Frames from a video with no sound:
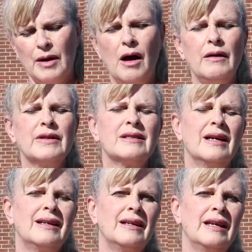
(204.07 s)
all of a
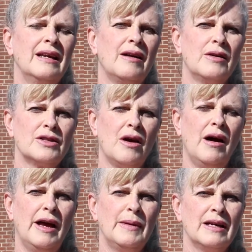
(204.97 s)
sudden in our
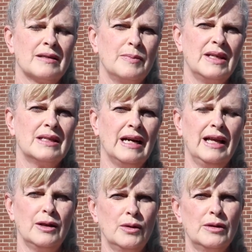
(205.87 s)
time has been
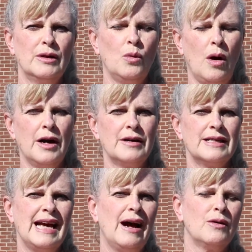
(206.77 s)
diluted, watered
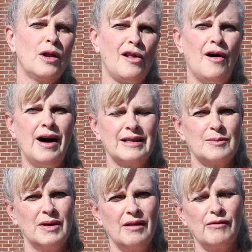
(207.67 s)
down, lost,
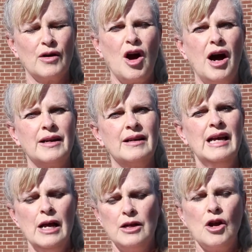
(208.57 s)
being forgotten,
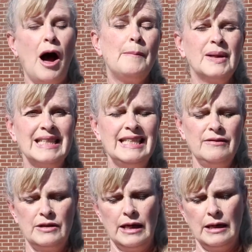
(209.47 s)
not
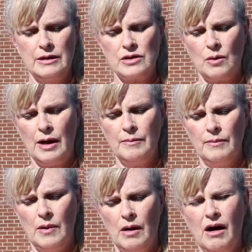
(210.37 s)
believed in. And so I'm
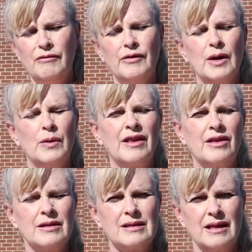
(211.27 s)
offering with
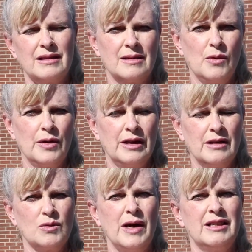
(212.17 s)
this testimony and
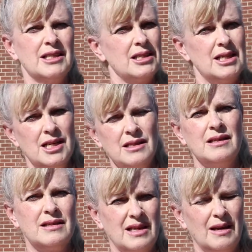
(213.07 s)
this witness in
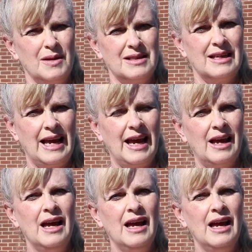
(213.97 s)
this segment today